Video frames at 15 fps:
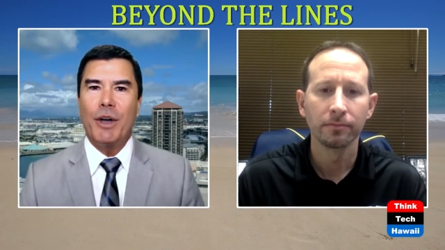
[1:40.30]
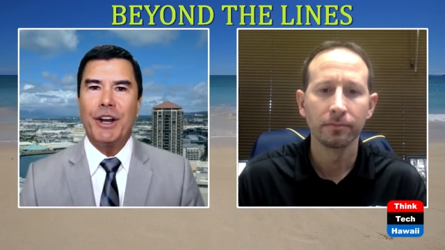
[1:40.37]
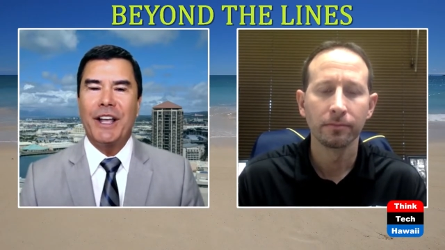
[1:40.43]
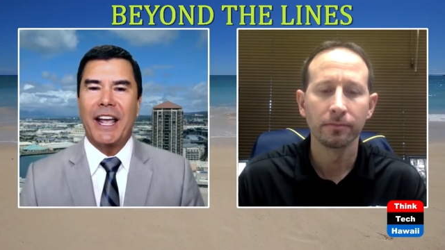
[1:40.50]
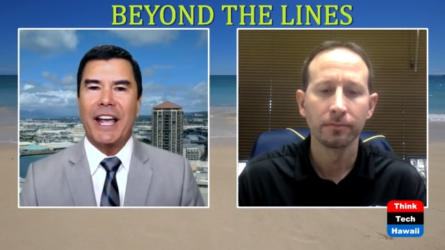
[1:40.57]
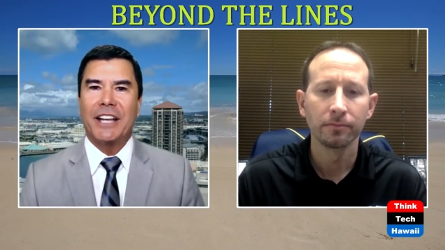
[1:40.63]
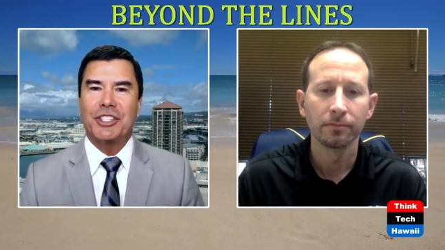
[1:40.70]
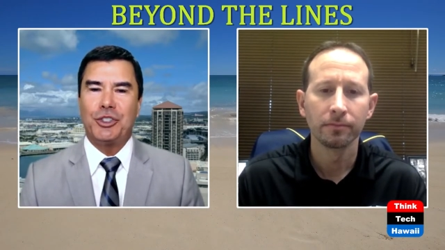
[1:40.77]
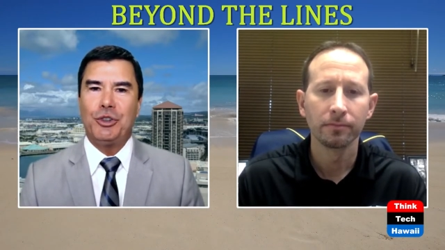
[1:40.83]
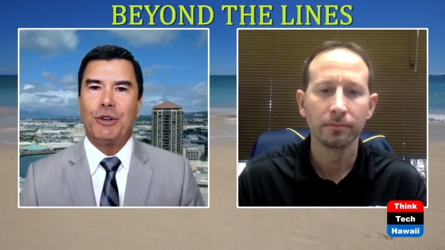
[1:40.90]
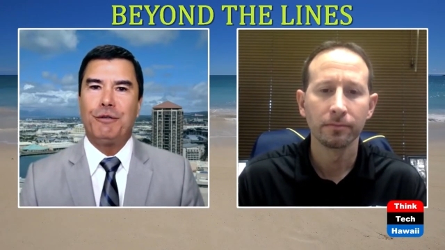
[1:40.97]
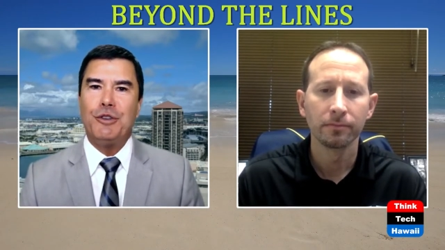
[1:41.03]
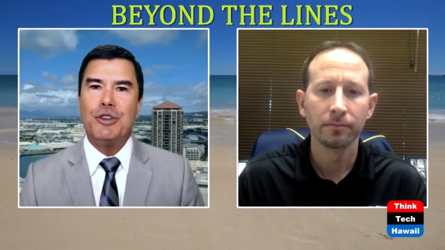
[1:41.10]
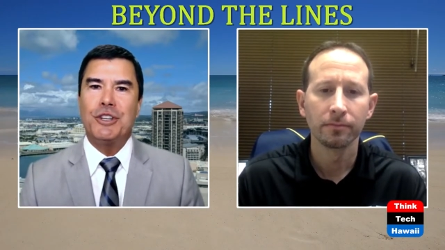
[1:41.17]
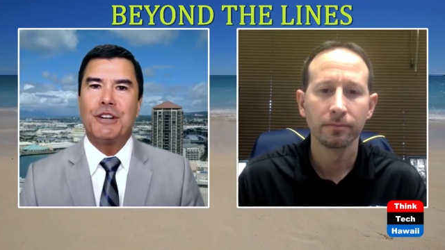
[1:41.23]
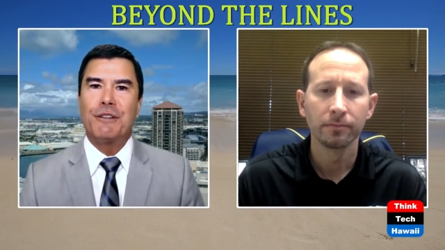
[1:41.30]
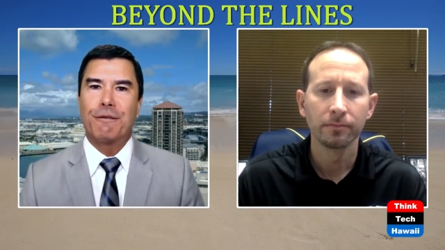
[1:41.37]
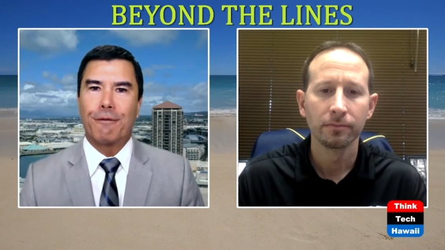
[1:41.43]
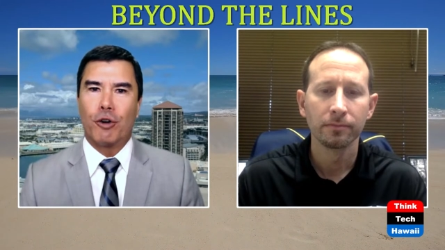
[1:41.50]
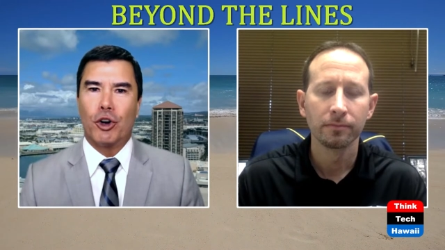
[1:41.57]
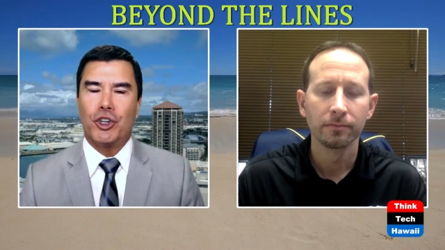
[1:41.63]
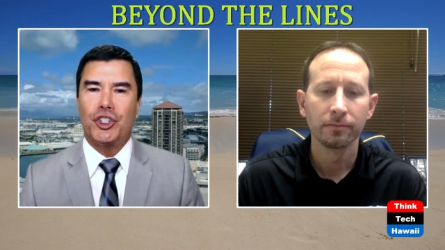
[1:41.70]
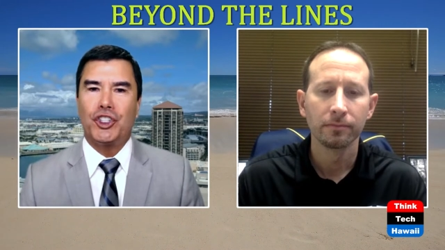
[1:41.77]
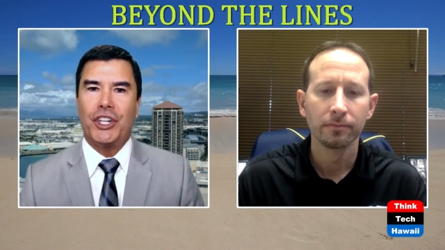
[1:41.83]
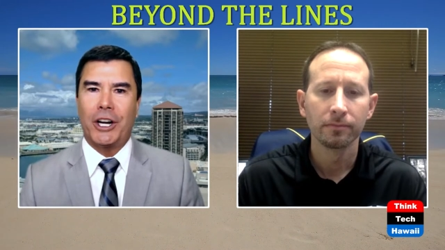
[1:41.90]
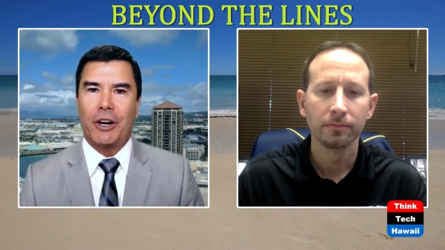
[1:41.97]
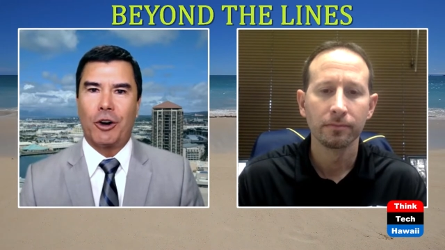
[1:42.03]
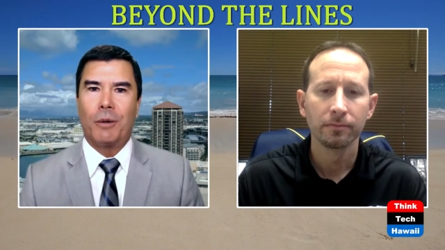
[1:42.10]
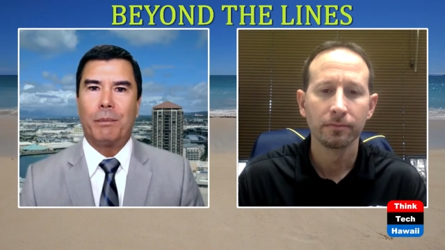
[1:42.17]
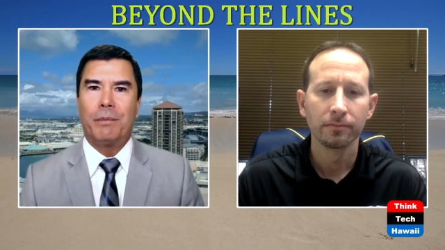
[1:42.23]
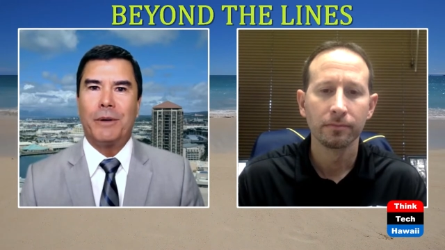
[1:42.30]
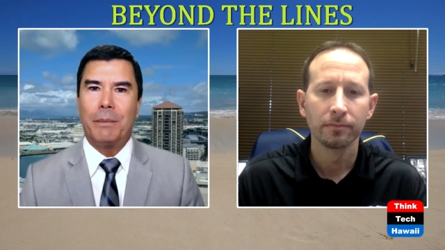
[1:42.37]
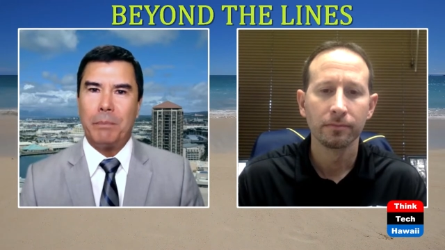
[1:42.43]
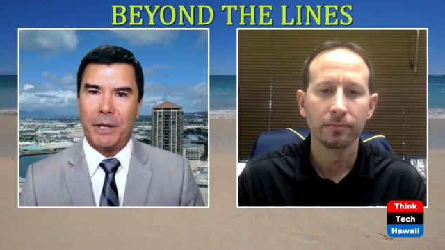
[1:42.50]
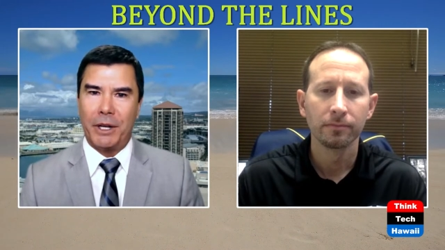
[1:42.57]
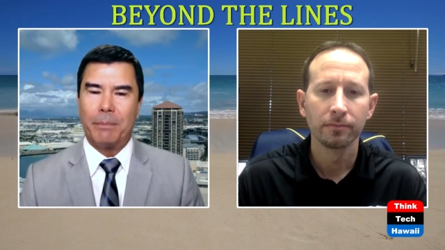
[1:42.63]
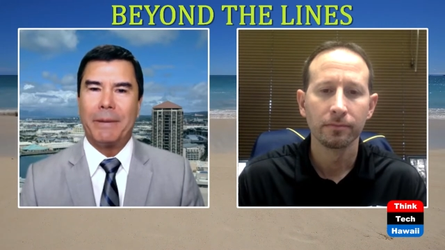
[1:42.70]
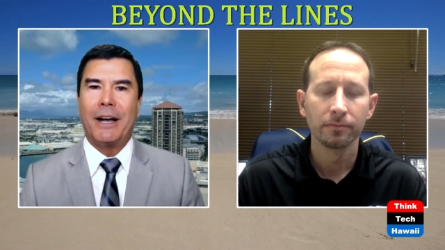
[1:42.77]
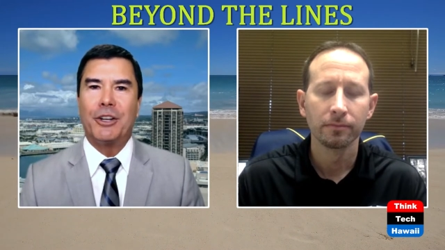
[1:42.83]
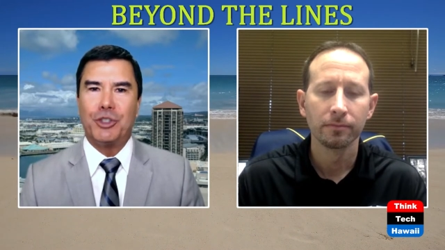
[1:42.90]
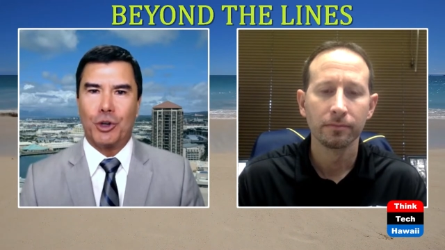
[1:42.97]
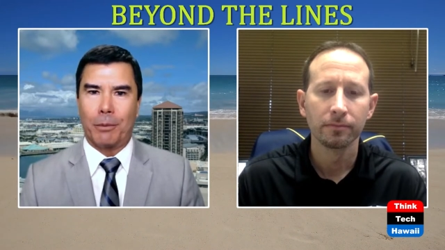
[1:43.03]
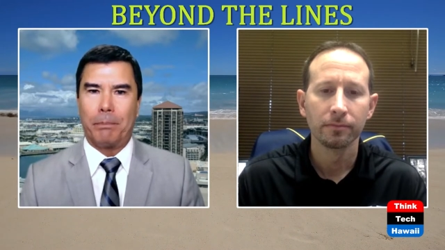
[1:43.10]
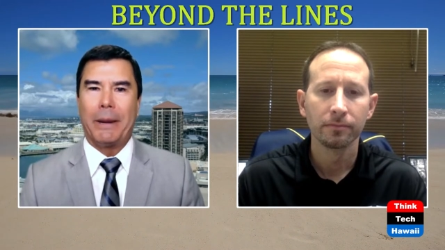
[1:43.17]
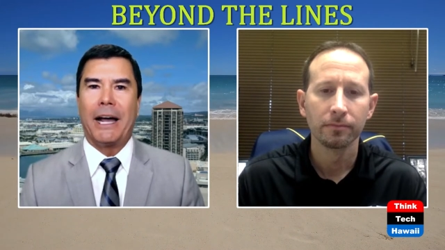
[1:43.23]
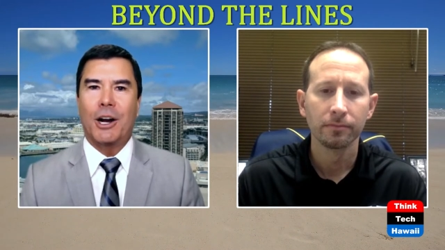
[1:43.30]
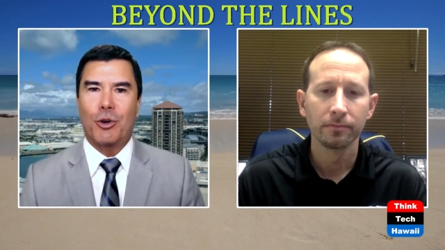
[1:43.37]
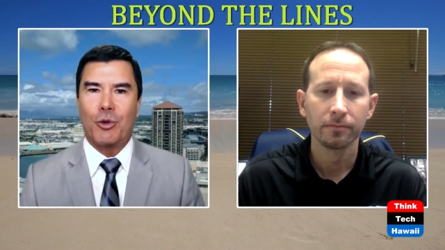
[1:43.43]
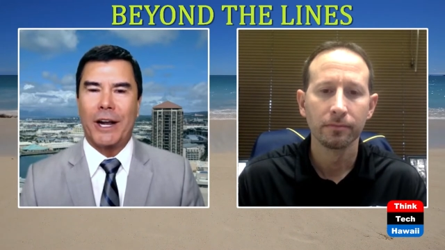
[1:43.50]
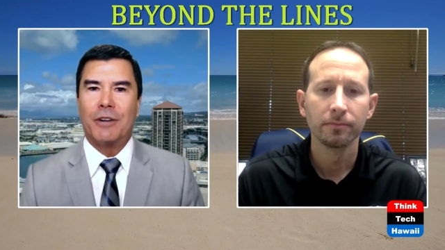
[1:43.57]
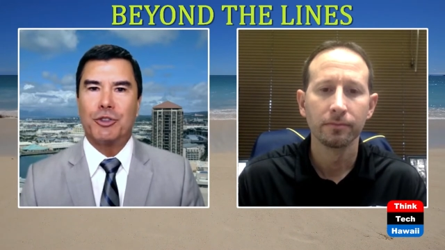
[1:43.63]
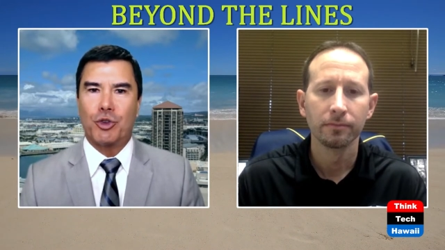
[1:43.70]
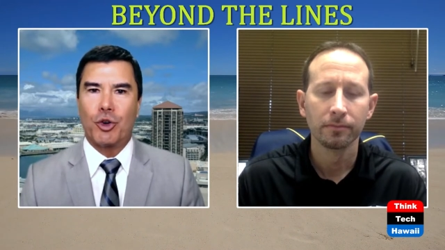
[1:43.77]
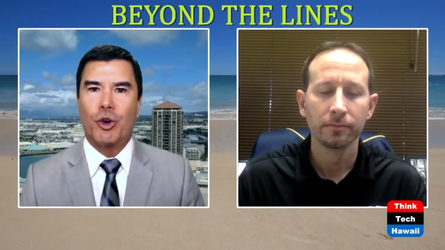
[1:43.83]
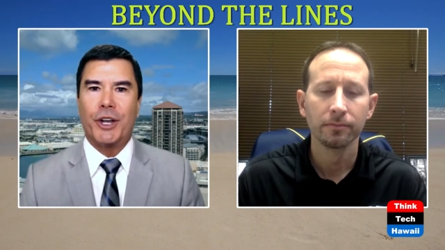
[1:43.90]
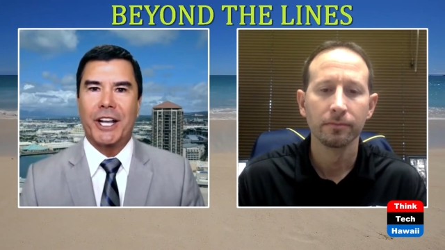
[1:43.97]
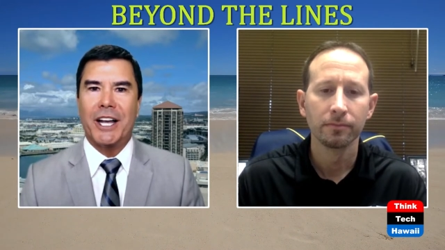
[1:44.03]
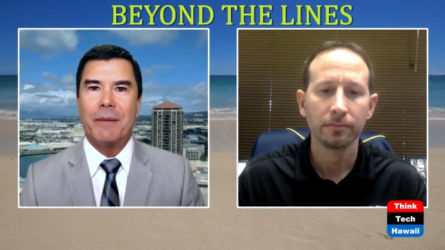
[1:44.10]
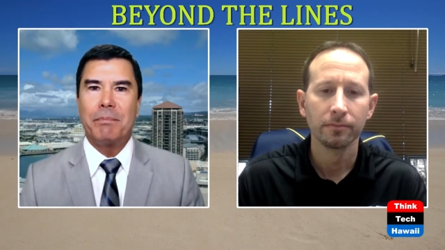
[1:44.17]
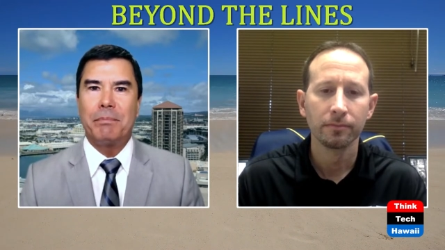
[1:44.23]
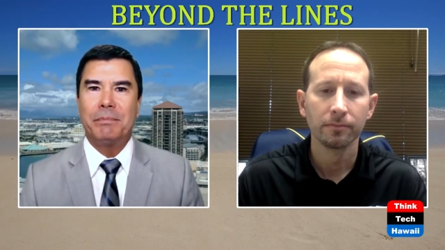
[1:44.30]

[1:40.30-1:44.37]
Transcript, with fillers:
Speaker 1: to ask you if you can first share a, a bit about your background growing up.